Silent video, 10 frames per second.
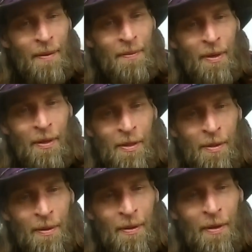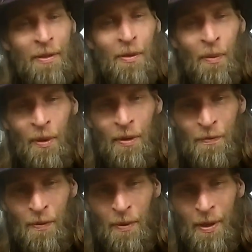there is a
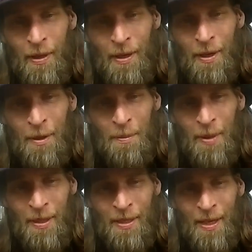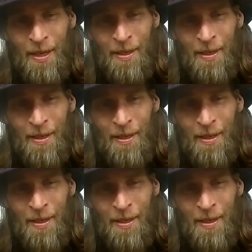word for it, but